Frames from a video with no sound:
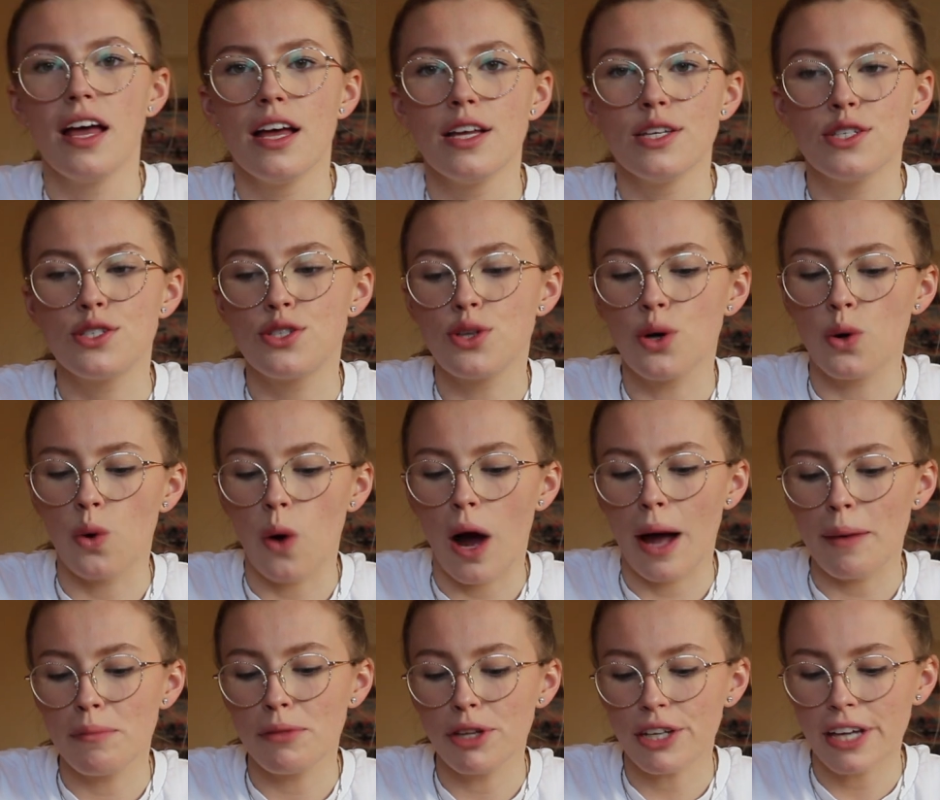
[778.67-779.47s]
So
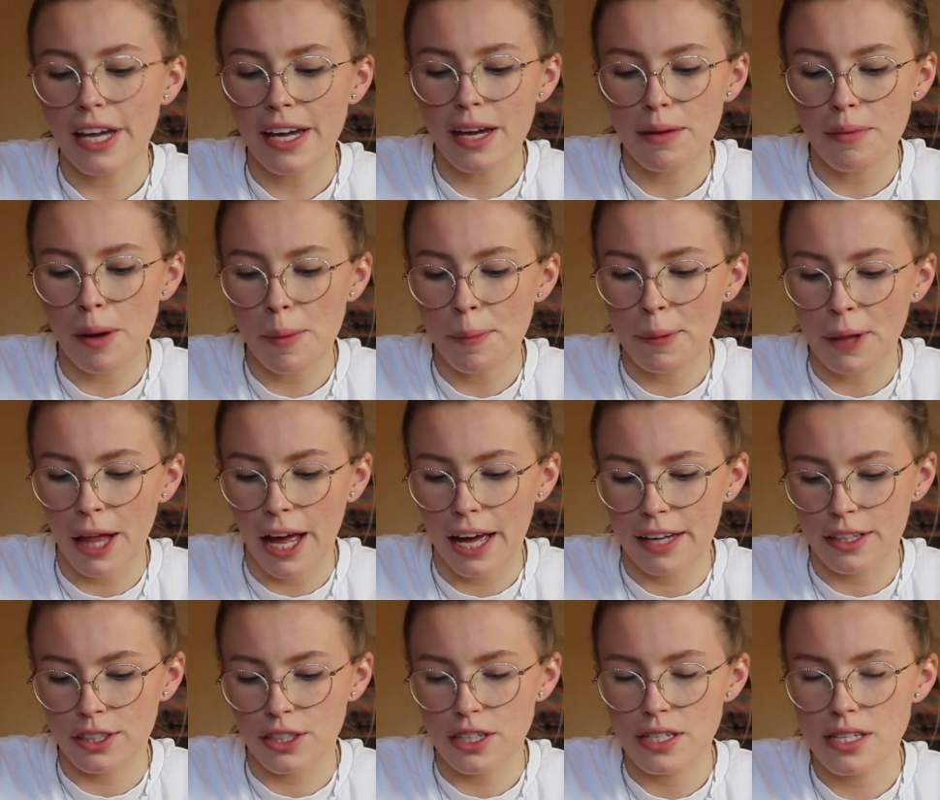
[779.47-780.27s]
I'm looking at my
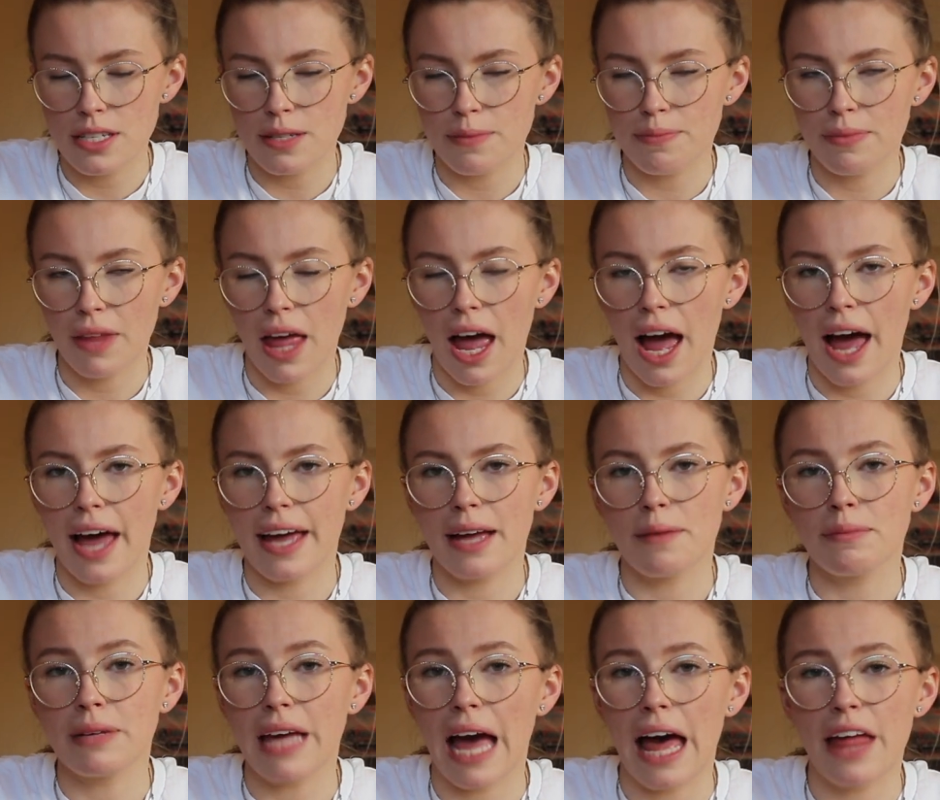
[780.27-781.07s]
planners,
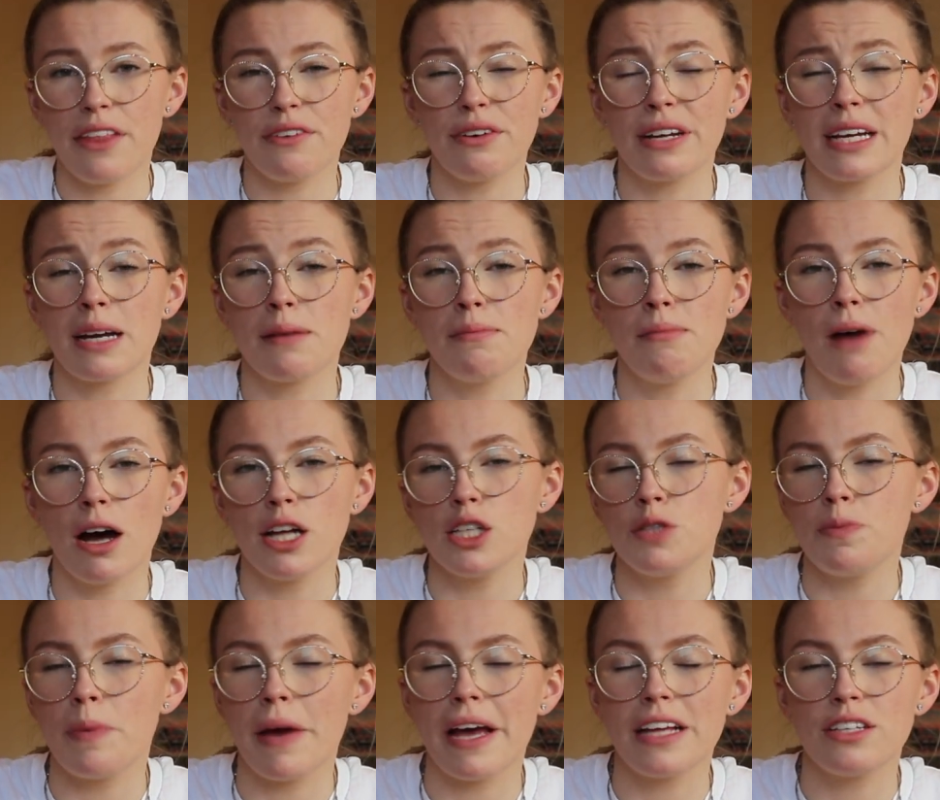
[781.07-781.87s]
I am gathering a
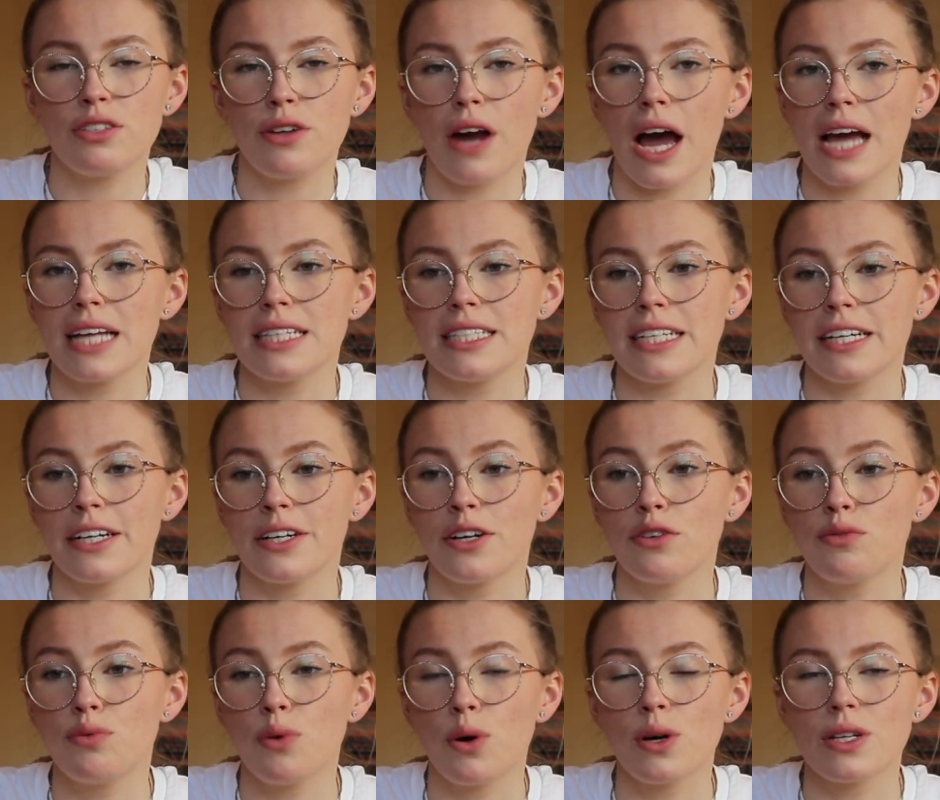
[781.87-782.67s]
much better
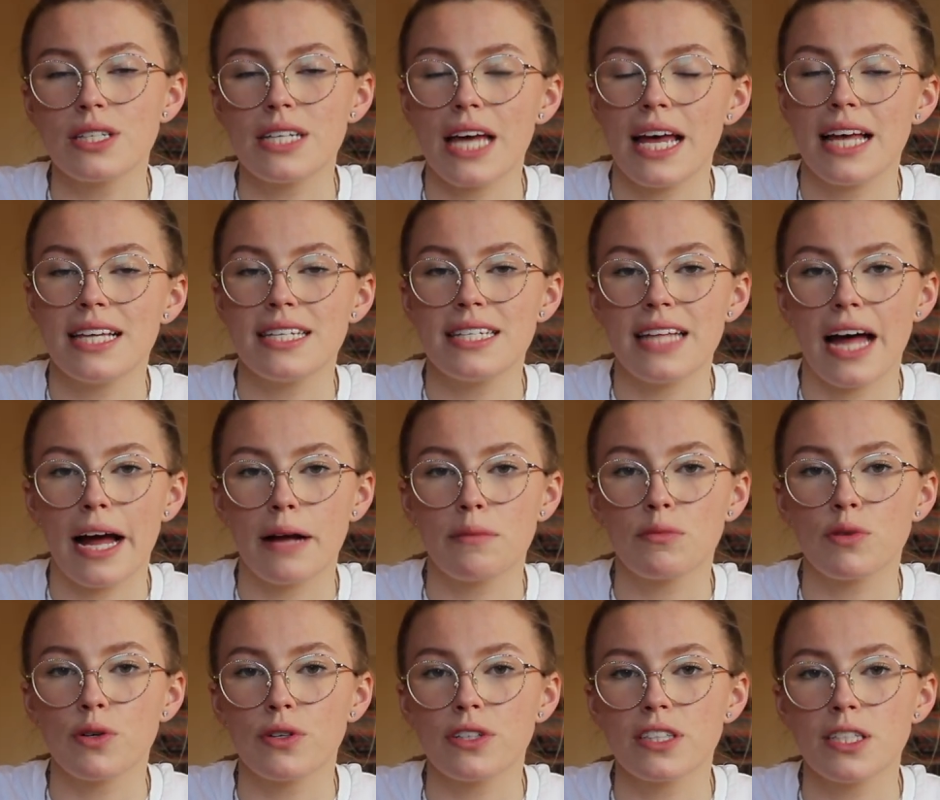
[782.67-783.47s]
idea of what it is that
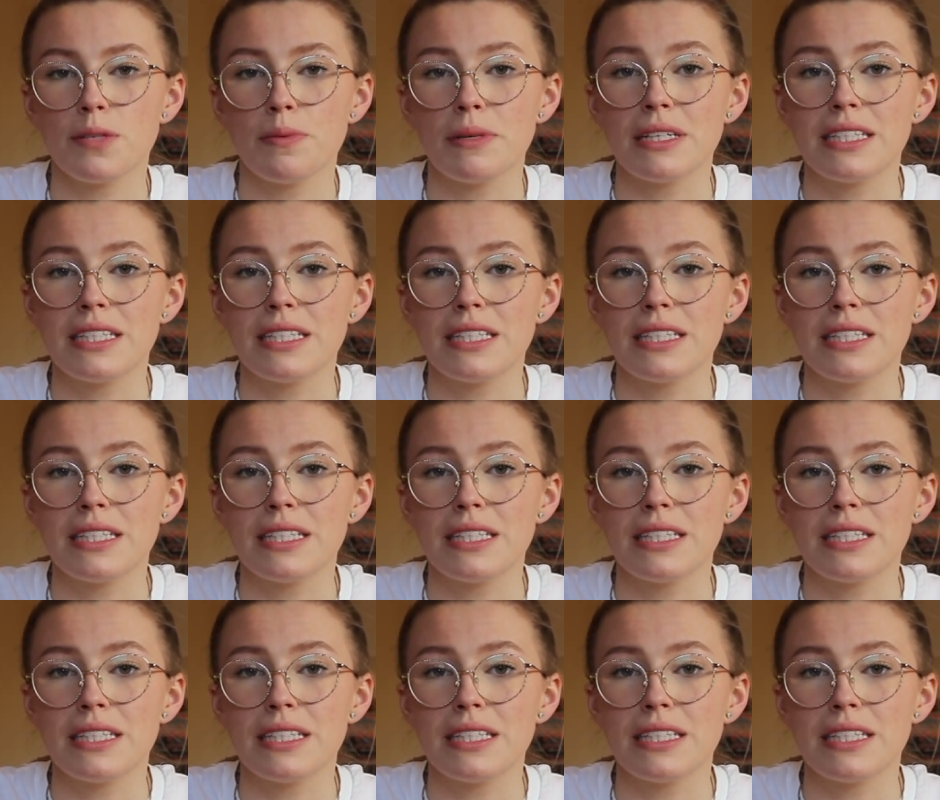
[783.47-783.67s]
I'm going to